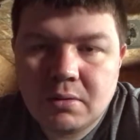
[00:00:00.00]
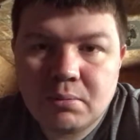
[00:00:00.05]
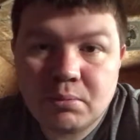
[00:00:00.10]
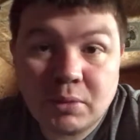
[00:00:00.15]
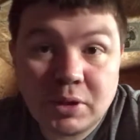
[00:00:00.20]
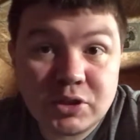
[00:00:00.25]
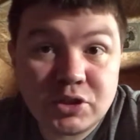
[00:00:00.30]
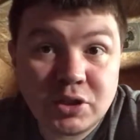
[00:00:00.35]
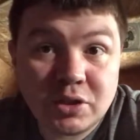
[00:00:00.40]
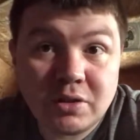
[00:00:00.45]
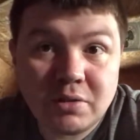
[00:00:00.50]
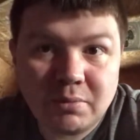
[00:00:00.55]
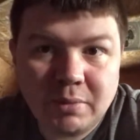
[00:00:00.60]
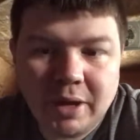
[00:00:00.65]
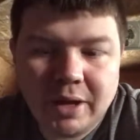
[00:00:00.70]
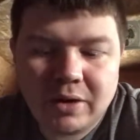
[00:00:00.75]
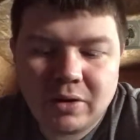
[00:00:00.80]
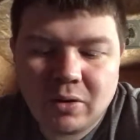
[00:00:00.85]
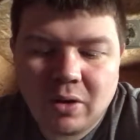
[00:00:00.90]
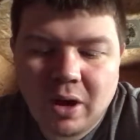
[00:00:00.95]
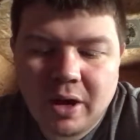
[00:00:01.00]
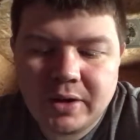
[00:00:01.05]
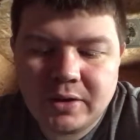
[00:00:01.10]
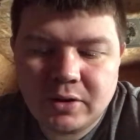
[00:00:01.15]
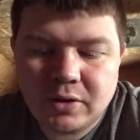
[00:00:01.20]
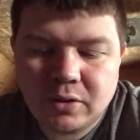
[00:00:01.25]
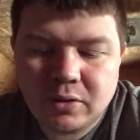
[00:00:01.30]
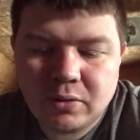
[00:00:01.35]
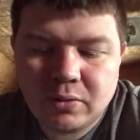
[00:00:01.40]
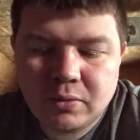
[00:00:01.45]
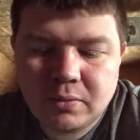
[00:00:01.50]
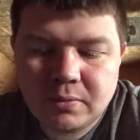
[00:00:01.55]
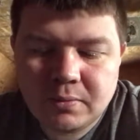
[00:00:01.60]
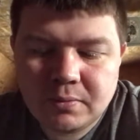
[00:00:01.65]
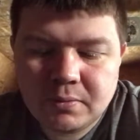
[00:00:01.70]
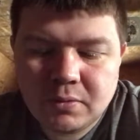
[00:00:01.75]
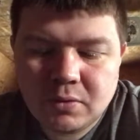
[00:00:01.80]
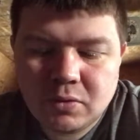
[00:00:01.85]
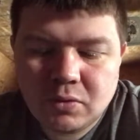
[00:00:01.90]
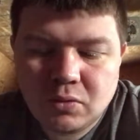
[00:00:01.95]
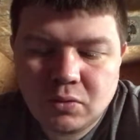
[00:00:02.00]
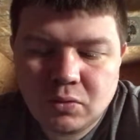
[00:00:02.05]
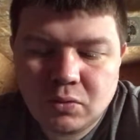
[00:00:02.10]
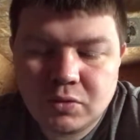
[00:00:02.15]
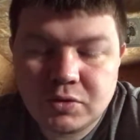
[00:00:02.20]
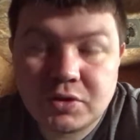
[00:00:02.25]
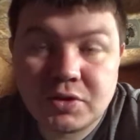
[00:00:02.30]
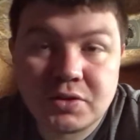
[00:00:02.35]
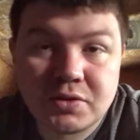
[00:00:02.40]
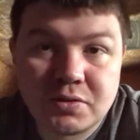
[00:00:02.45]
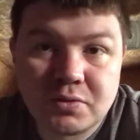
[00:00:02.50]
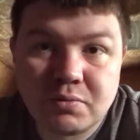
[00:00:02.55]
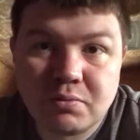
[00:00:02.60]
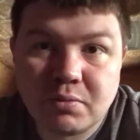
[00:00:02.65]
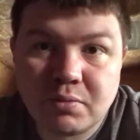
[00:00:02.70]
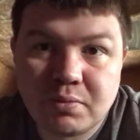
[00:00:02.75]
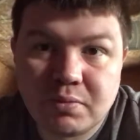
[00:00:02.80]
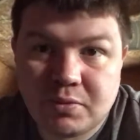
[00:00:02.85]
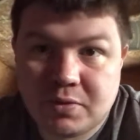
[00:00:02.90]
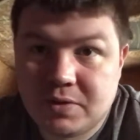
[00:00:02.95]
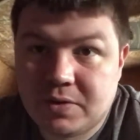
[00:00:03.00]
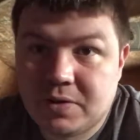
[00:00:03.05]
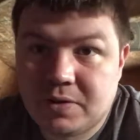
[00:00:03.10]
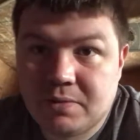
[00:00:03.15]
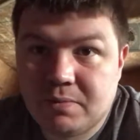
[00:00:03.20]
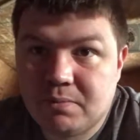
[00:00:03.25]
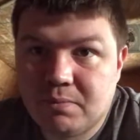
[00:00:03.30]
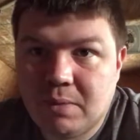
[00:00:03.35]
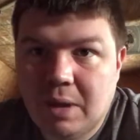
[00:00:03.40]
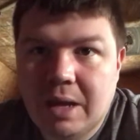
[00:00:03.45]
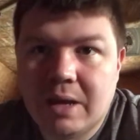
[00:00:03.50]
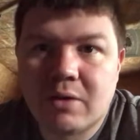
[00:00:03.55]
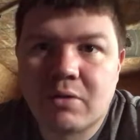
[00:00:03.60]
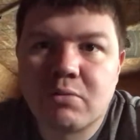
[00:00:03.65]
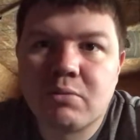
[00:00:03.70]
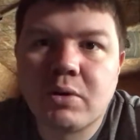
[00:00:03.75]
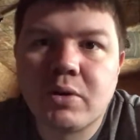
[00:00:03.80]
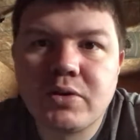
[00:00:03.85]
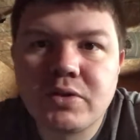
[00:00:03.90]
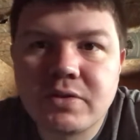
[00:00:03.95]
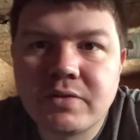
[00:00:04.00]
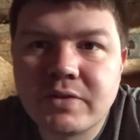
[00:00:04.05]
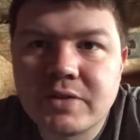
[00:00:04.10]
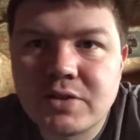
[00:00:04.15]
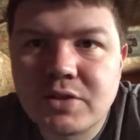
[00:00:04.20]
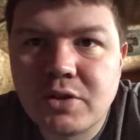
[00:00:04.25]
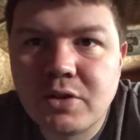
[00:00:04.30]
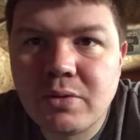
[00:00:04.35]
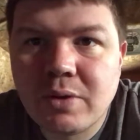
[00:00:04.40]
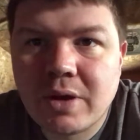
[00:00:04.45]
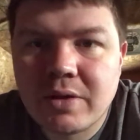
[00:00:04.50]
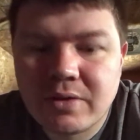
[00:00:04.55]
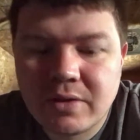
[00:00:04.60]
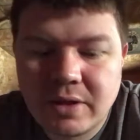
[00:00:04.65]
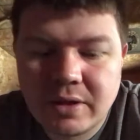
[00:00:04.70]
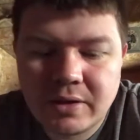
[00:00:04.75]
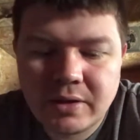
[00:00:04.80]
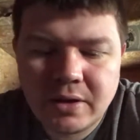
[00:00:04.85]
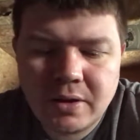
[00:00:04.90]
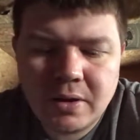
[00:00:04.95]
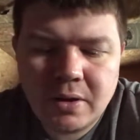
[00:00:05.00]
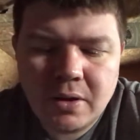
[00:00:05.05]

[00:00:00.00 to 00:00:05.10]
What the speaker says: much in the manner I do, which is the manner most of us do, I think,